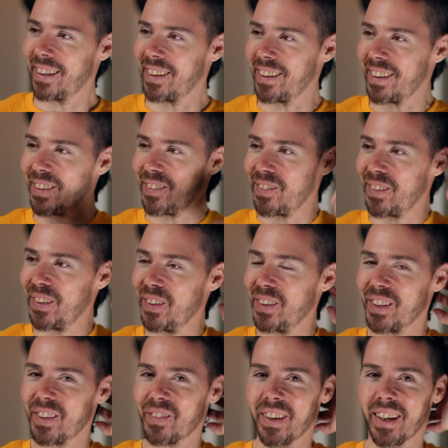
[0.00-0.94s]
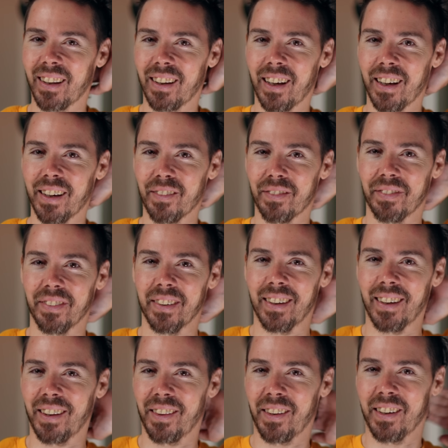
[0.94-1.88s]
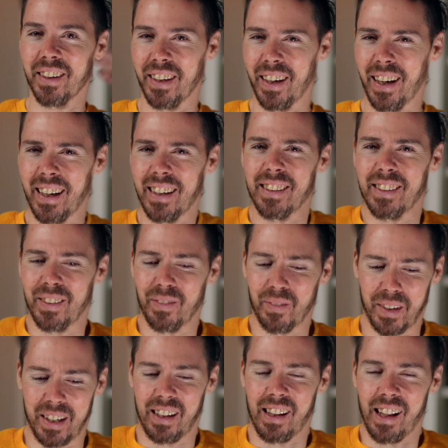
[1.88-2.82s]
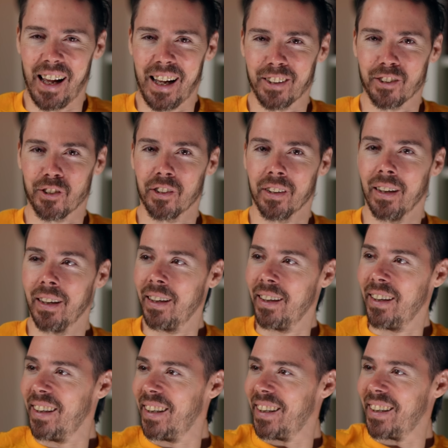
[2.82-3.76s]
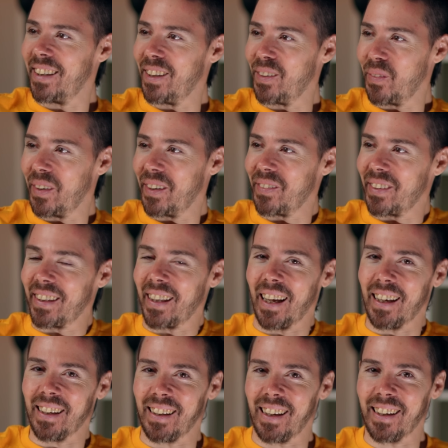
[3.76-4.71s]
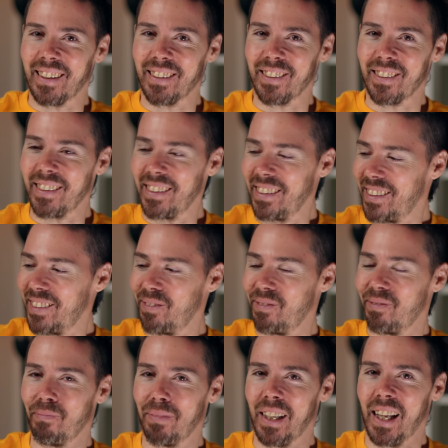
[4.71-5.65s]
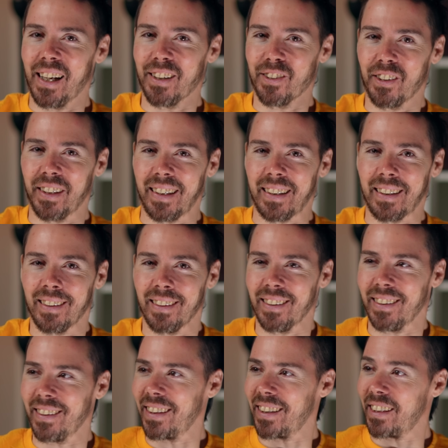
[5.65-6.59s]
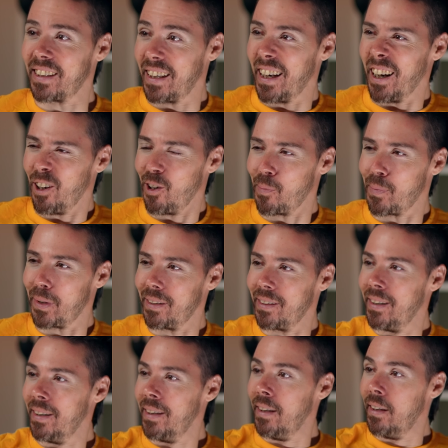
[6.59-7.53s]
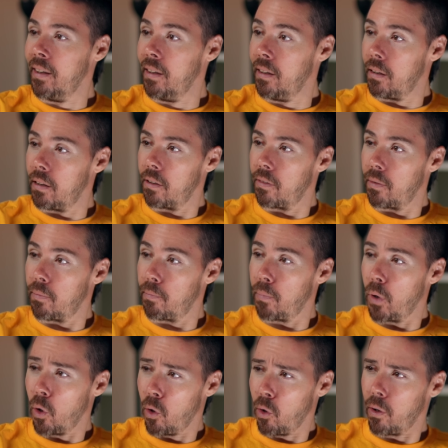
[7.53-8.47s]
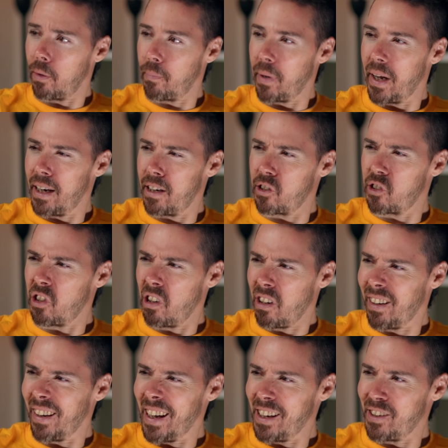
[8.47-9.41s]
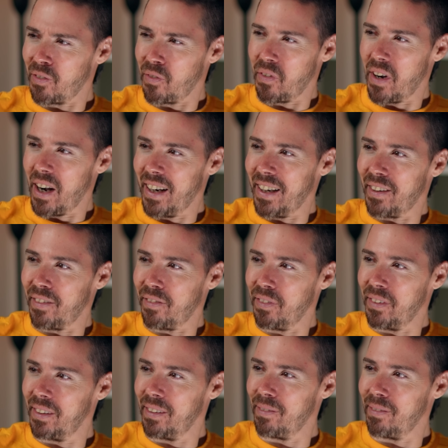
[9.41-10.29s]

Ah, you ruined my life. I thought you had some class and you went with that lens. It's plastic and terrible. Or Panasonic S5,